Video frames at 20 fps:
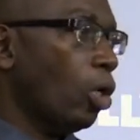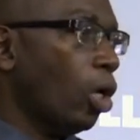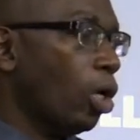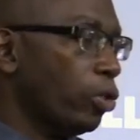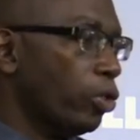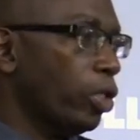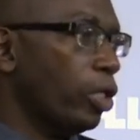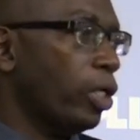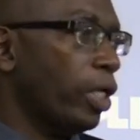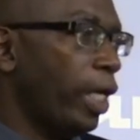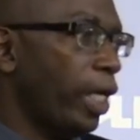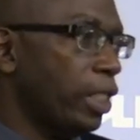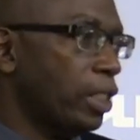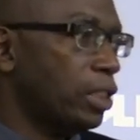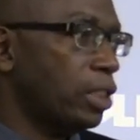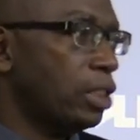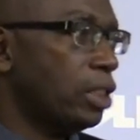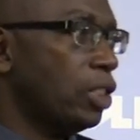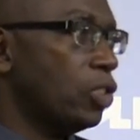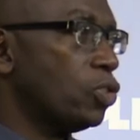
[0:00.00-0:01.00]
other
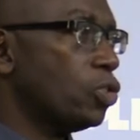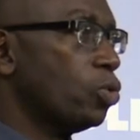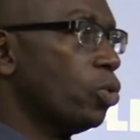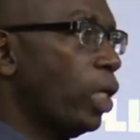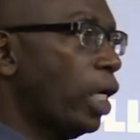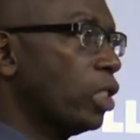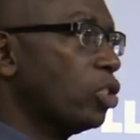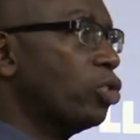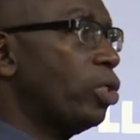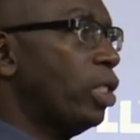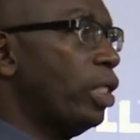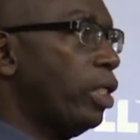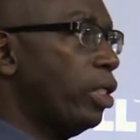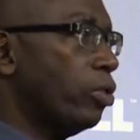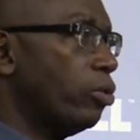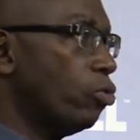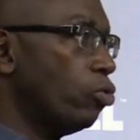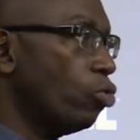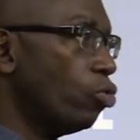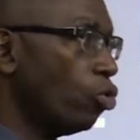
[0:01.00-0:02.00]
entities to actually
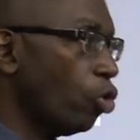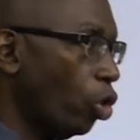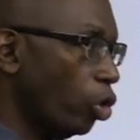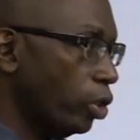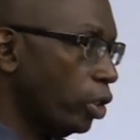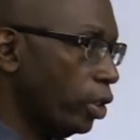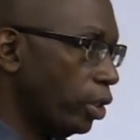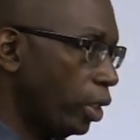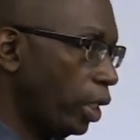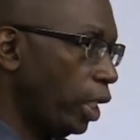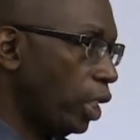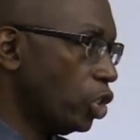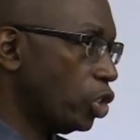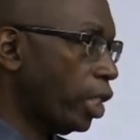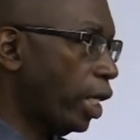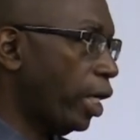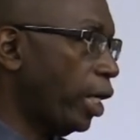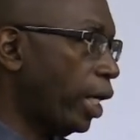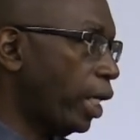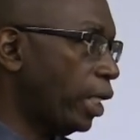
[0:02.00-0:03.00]
run
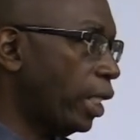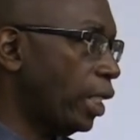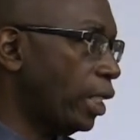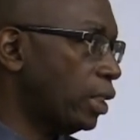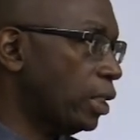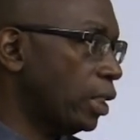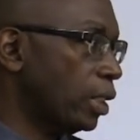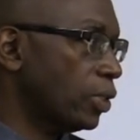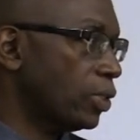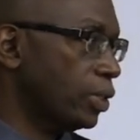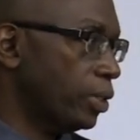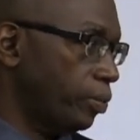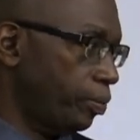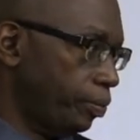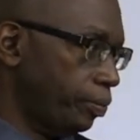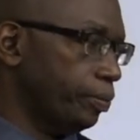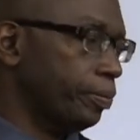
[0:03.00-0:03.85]
HR analytics.